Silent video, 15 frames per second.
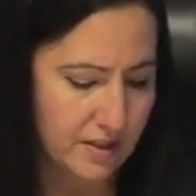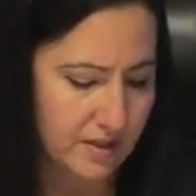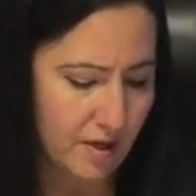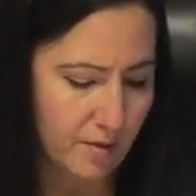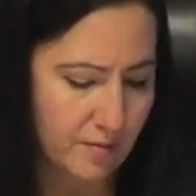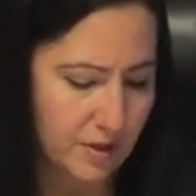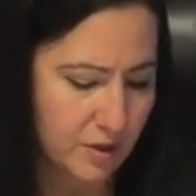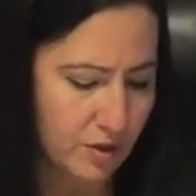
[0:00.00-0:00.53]
So
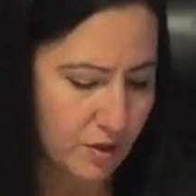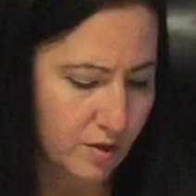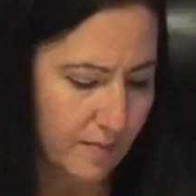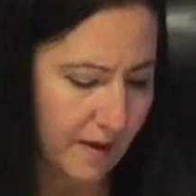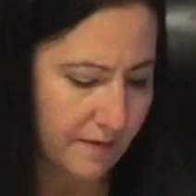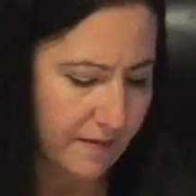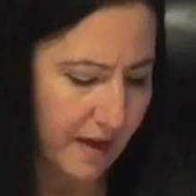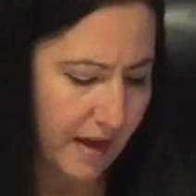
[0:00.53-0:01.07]
I'm concerned
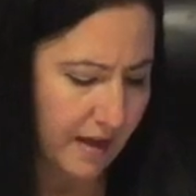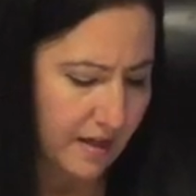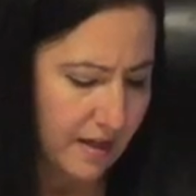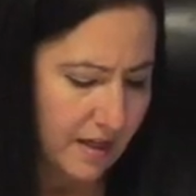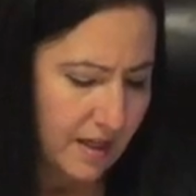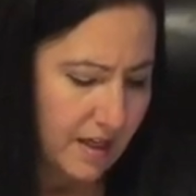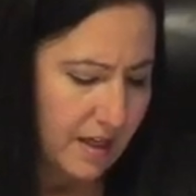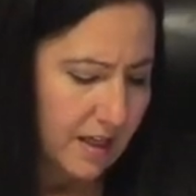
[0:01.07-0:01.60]
about that.
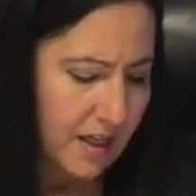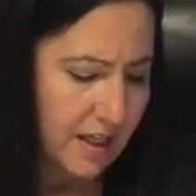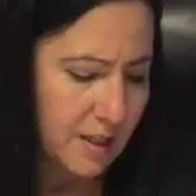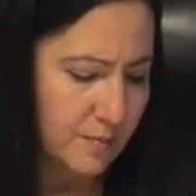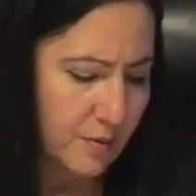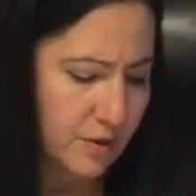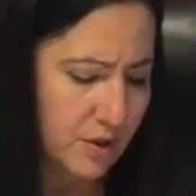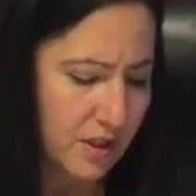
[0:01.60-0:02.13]

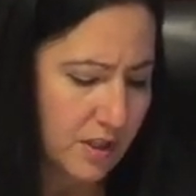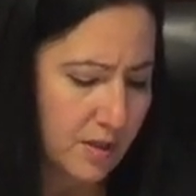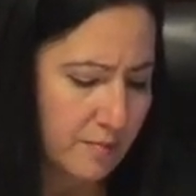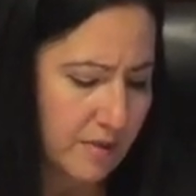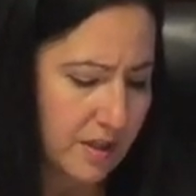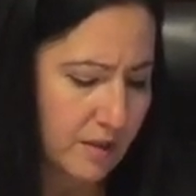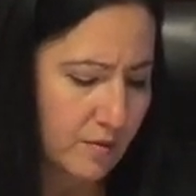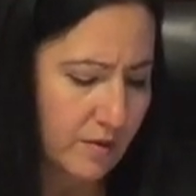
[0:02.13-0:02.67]
He's pushing a
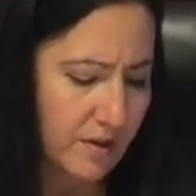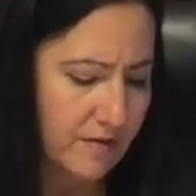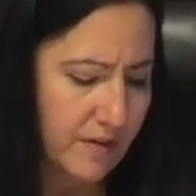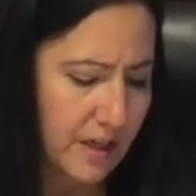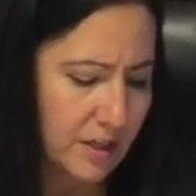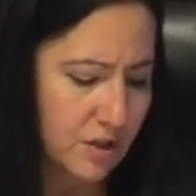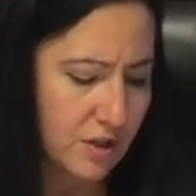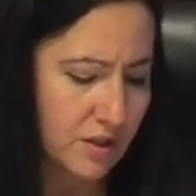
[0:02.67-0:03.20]
big
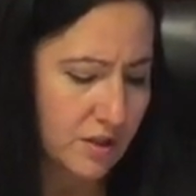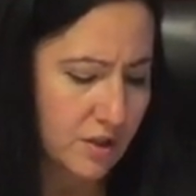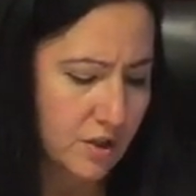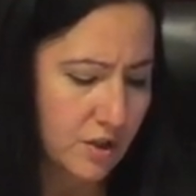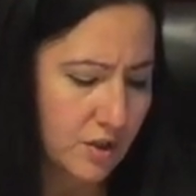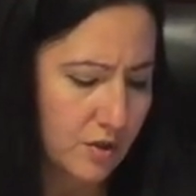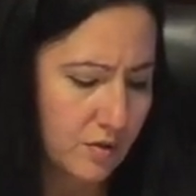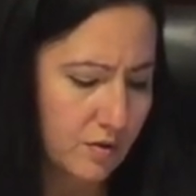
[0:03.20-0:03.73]
renovation
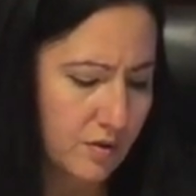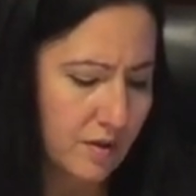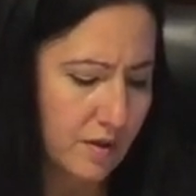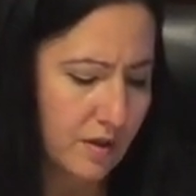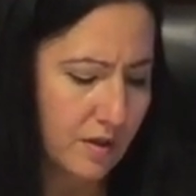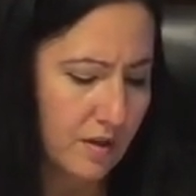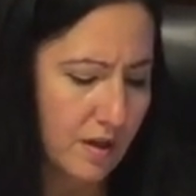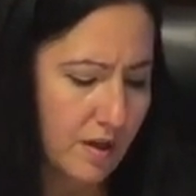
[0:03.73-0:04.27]
to
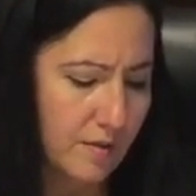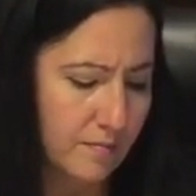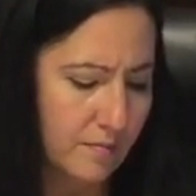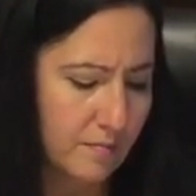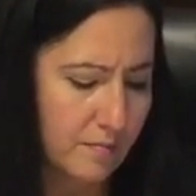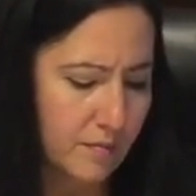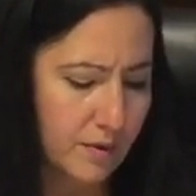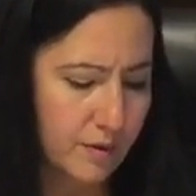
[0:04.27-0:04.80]
the
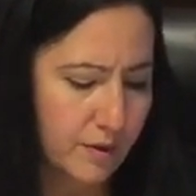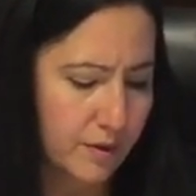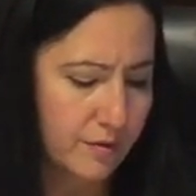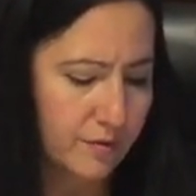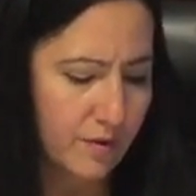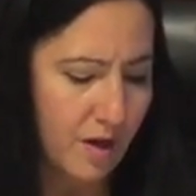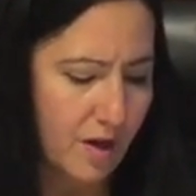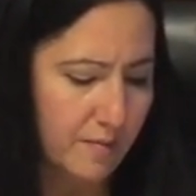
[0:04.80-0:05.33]

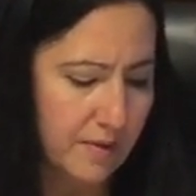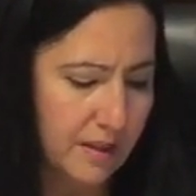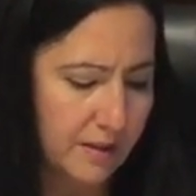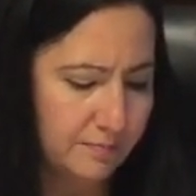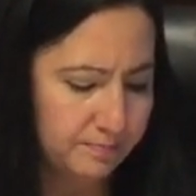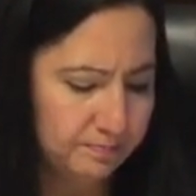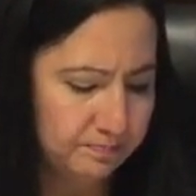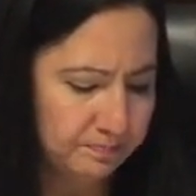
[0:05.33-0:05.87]
Maloof lobby